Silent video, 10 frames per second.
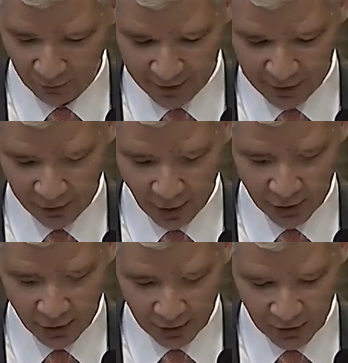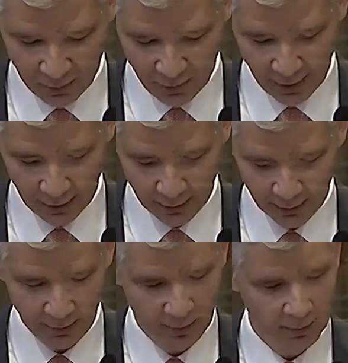Professor Darjan explained.
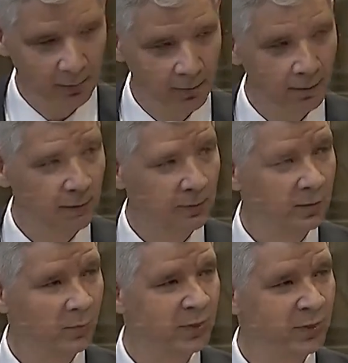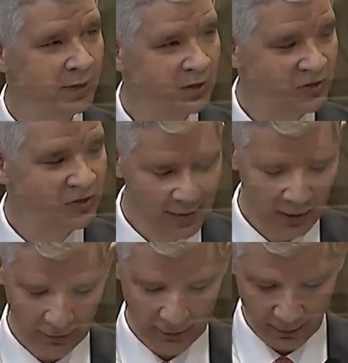But the
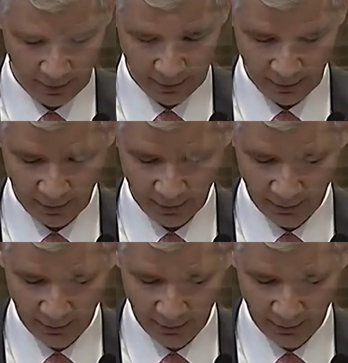extent of the risk